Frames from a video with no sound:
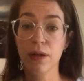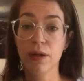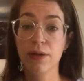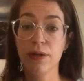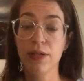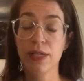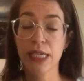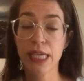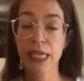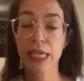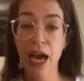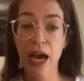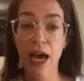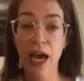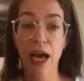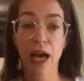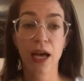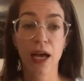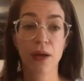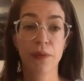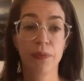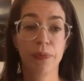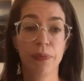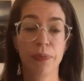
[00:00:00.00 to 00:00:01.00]

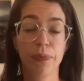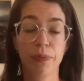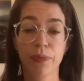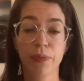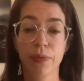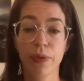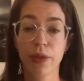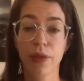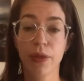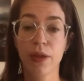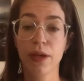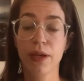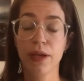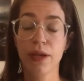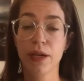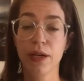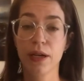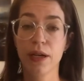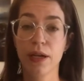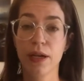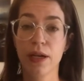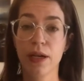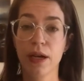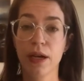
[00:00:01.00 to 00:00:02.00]
Yeah.
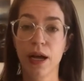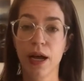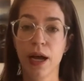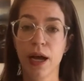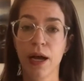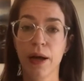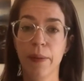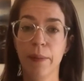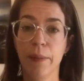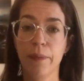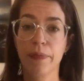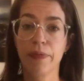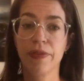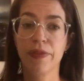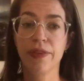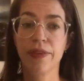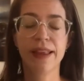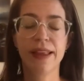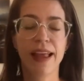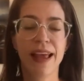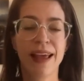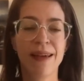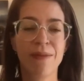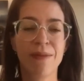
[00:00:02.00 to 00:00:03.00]
And
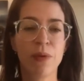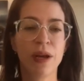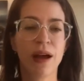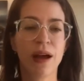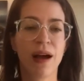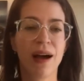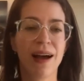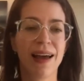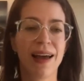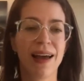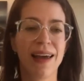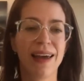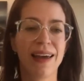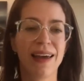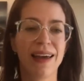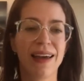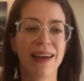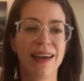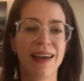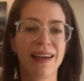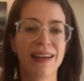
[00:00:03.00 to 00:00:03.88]
when I